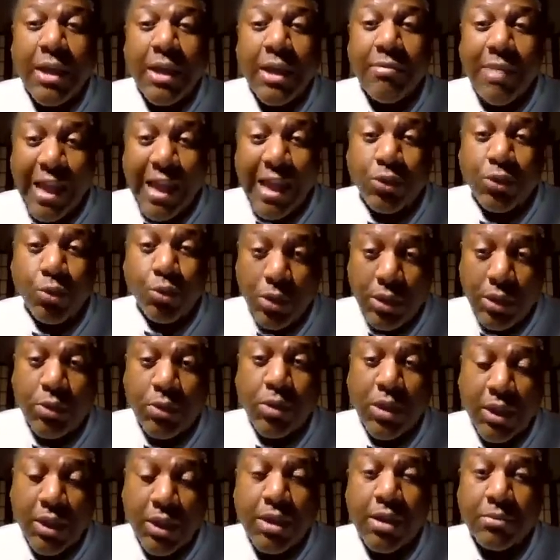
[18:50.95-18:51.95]
That's really
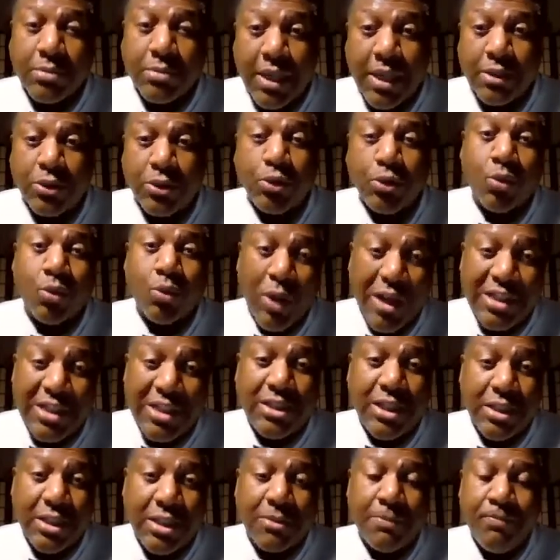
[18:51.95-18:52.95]
what it comes down to.
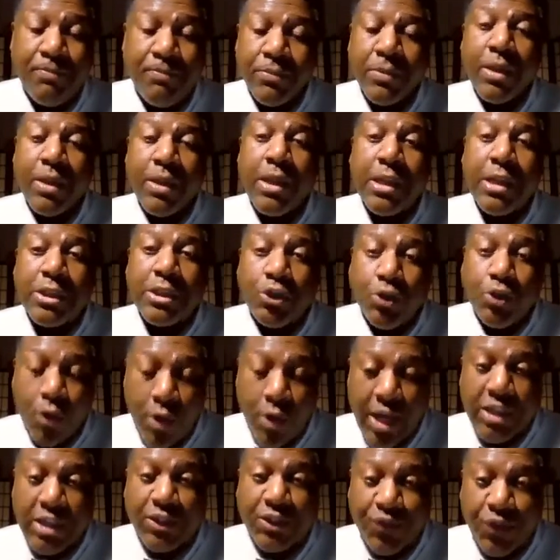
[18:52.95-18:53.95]
Racism is
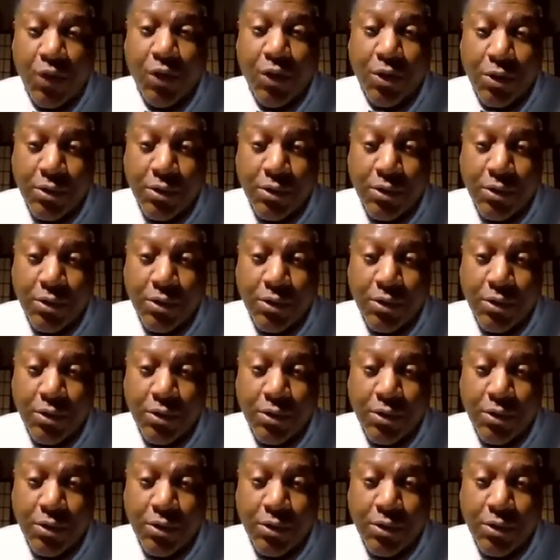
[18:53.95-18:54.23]
transferred.